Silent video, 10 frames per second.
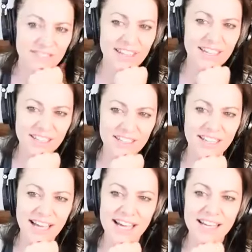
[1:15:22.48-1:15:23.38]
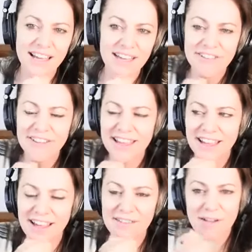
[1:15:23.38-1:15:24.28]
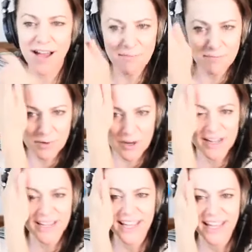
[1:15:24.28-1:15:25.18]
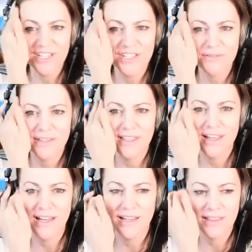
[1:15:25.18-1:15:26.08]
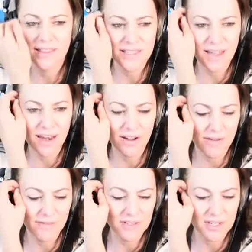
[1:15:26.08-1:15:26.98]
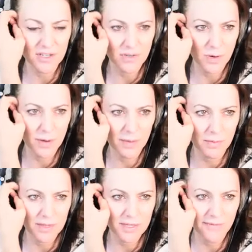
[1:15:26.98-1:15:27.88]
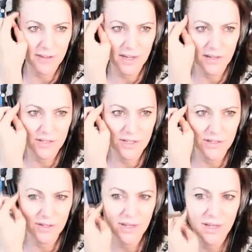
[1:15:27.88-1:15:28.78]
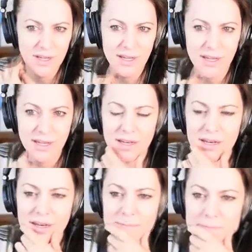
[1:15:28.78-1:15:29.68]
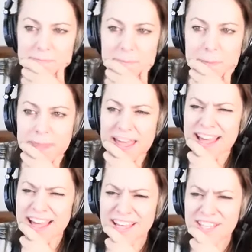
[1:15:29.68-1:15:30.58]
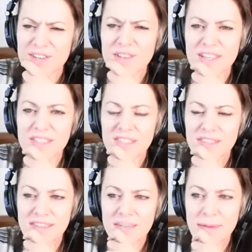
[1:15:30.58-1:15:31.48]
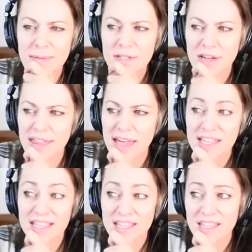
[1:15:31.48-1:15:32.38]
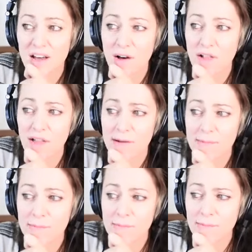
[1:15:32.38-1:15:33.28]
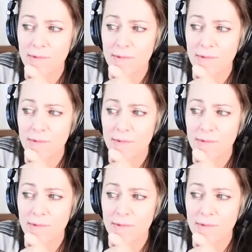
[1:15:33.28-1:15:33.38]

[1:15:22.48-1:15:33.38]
Video, yeah. I feel like I I'm more engaged with uh, this kind of conversation probably with some video too, and mm-hmm. yeah. So let's let's maybe try that, and I'll um